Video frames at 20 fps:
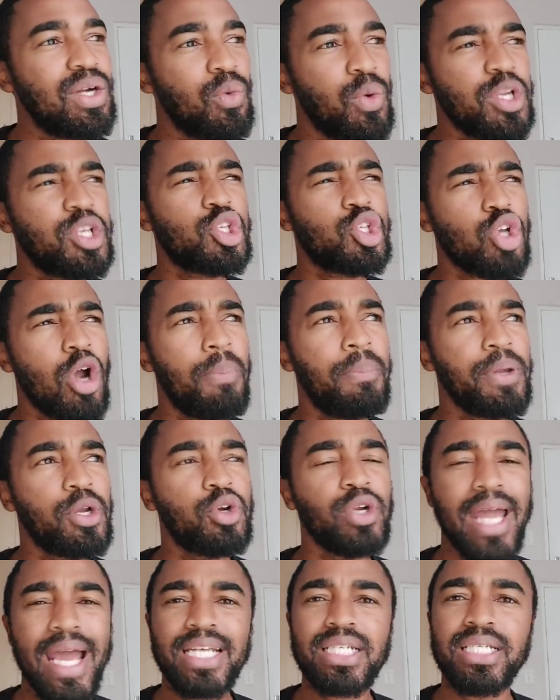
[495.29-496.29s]
which topic
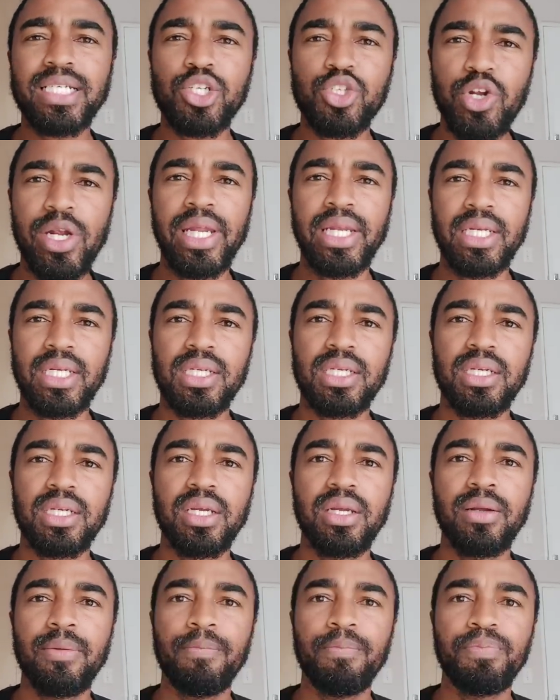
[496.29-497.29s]
could actually trend?
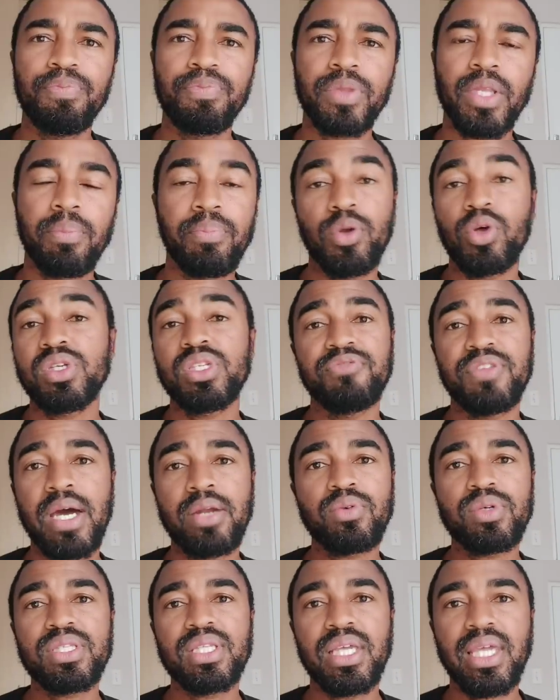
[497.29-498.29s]
Because if
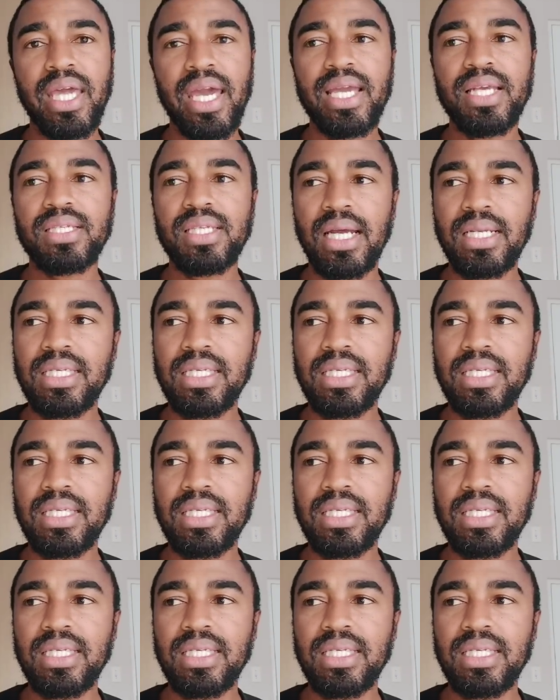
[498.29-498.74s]
that was the case,